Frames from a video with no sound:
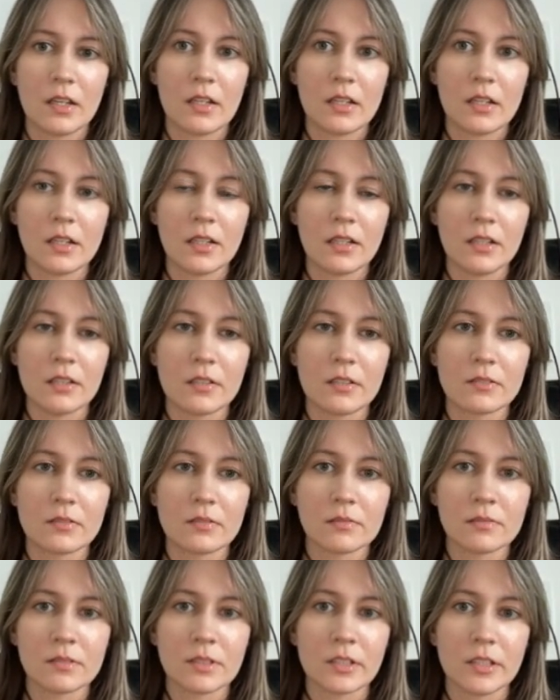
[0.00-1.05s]
and
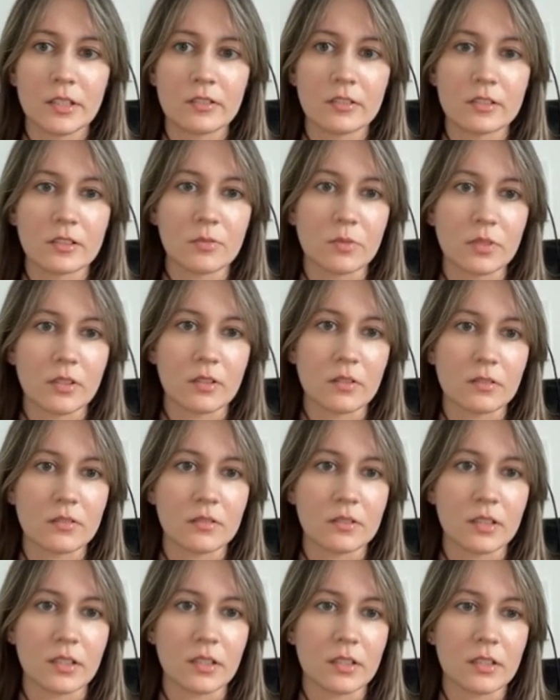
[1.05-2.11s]
here as well,
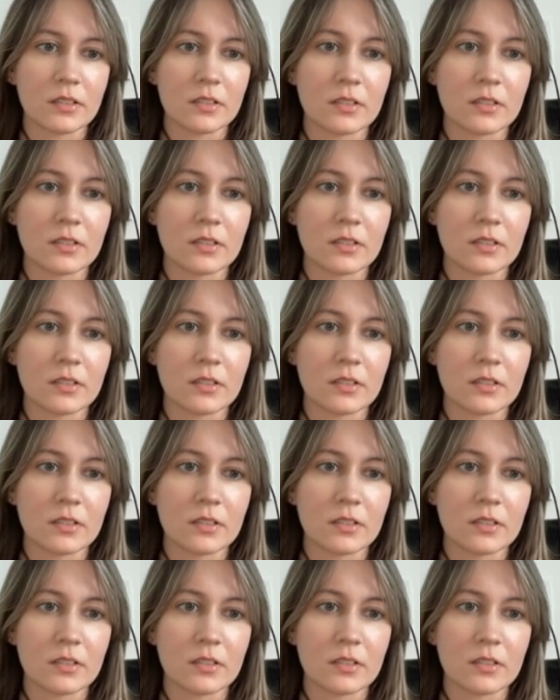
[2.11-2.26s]
like